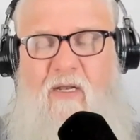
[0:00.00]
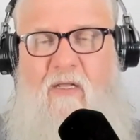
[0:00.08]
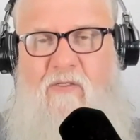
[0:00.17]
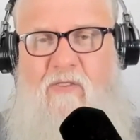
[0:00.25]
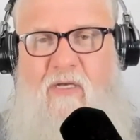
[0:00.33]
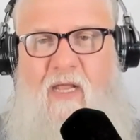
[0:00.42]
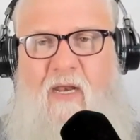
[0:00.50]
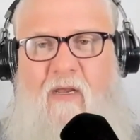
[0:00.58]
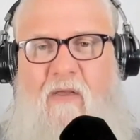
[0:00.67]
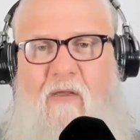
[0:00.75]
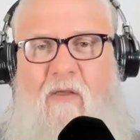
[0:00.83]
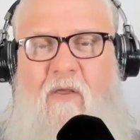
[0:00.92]
had a
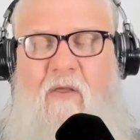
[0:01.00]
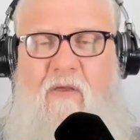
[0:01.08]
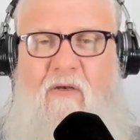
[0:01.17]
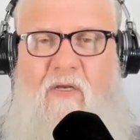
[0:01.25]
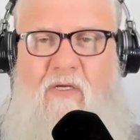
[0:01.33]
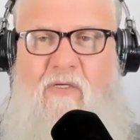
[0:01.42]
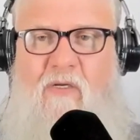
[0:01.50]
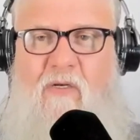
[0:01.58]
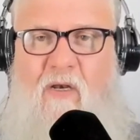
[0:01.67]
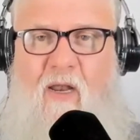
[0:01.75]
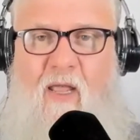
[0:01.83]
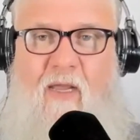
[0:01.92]
genetic
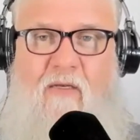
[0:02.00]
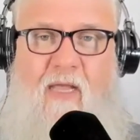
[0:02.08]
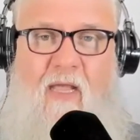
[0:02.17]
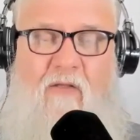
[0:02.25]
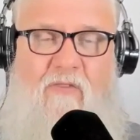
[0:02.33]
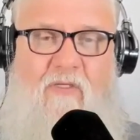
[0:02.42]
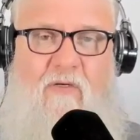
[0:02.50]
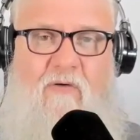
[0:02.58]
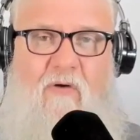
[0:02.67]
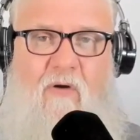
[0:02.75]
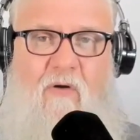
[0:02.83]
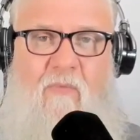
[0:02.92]
condition like Down
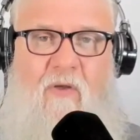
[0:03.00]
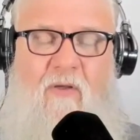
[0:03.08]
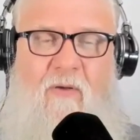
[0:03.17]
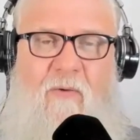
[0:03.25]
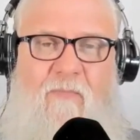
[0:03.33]
syndrome.